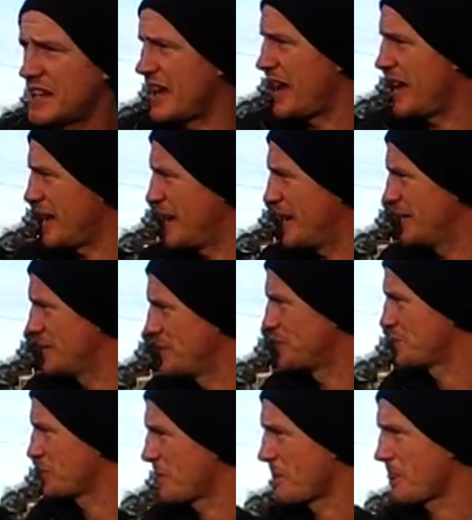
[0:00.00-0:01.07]

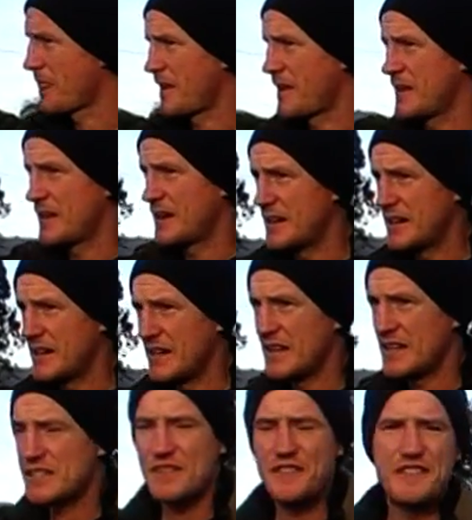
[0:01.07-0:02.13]

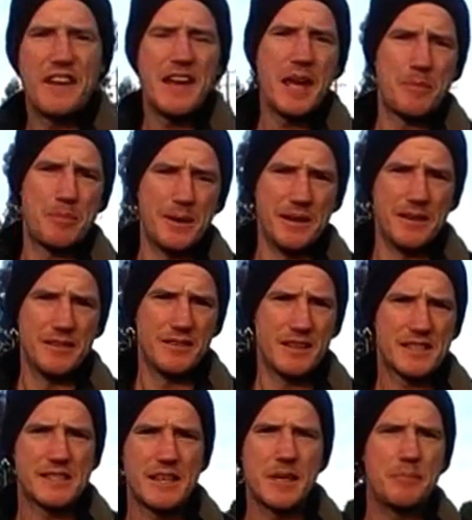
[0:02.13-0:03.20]
it's a fable.
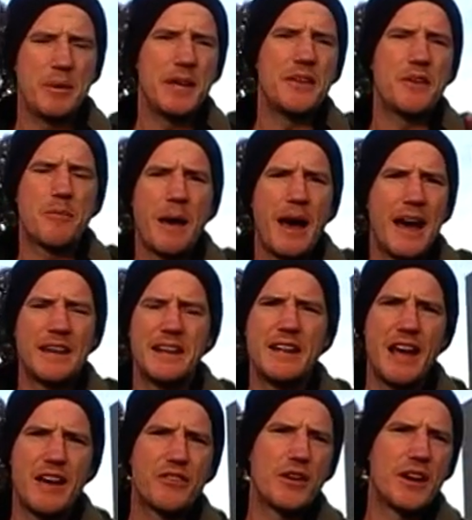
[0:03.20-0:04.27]
It's like Peter Pan in
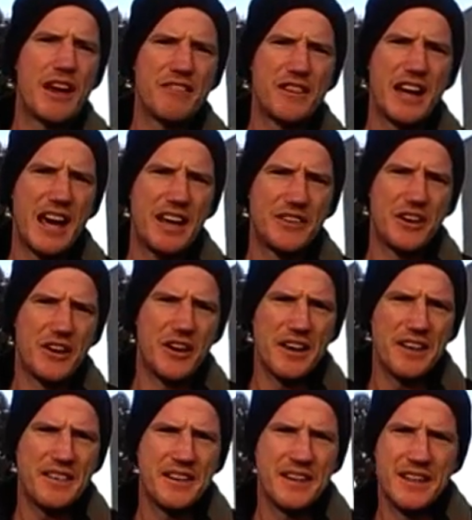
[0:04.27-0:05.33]
Never Neverland,
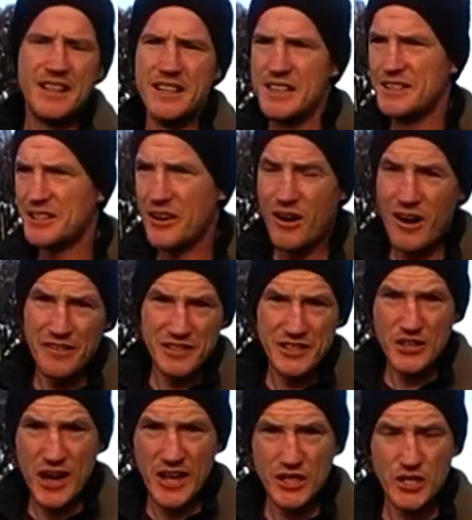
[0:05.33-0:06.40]
alright? The law of
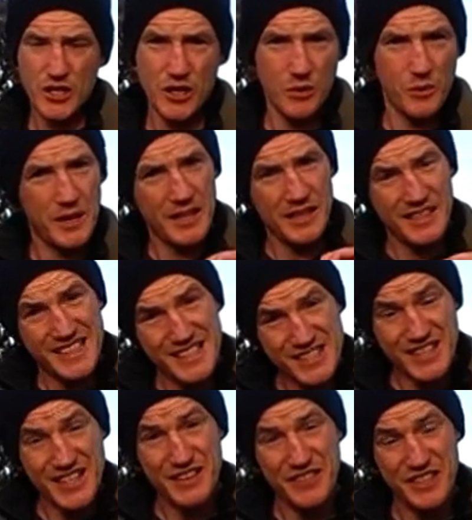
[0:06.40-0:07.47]
attraction. Now, in this
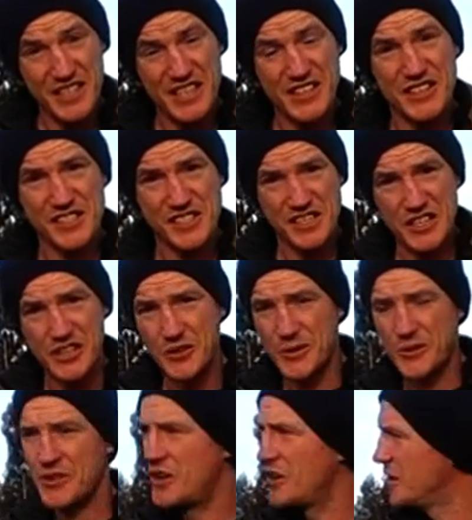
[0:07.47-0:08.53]
DVD, The Secret,
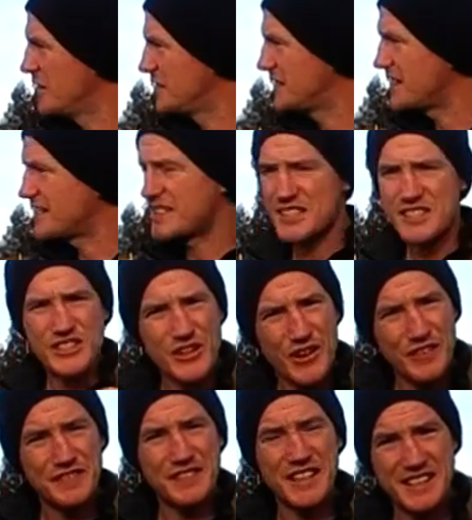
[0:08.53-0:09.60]
the
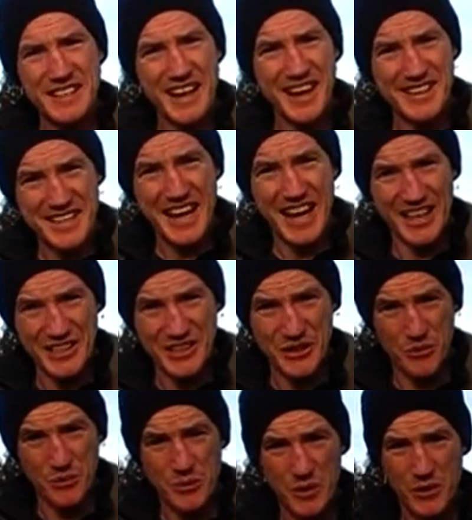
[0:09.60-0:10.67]
stuff that they tell
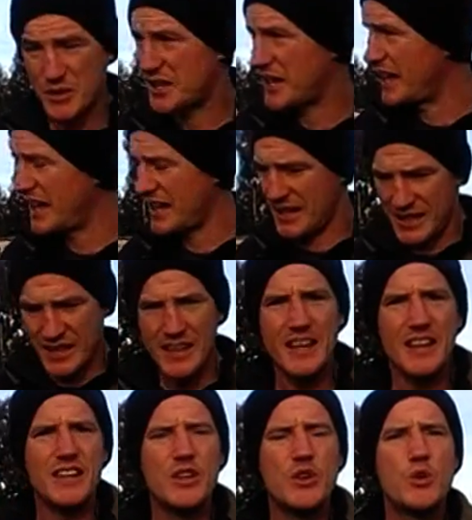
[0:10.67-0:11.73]
you, okay?
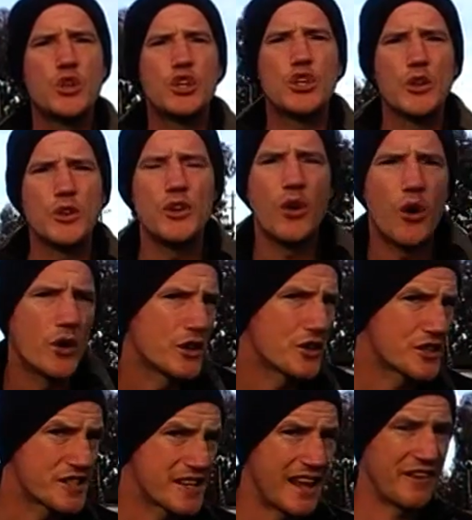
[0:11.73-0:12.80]
You should know
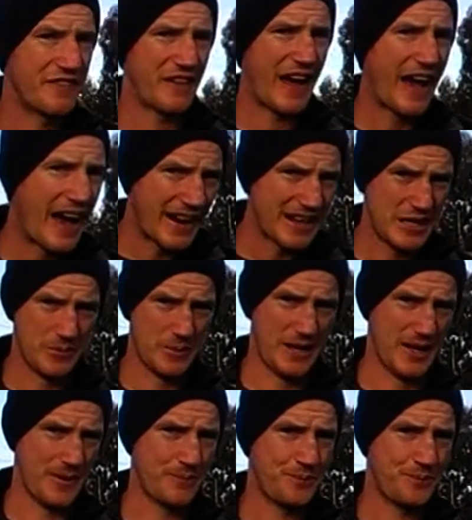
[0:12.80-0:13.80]
yourself anyway,